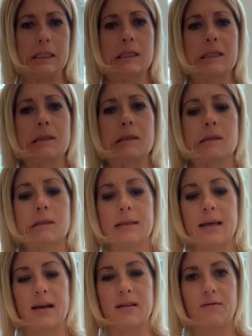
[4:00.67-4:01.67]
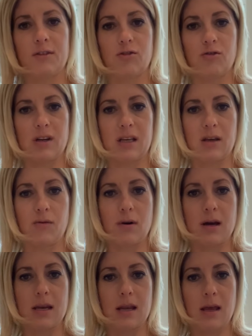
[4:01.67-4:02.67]
This is kind of a tricky
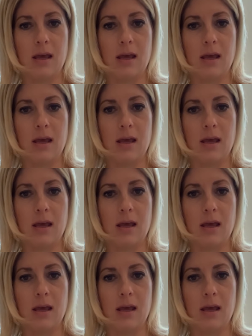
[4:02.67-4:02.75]
one.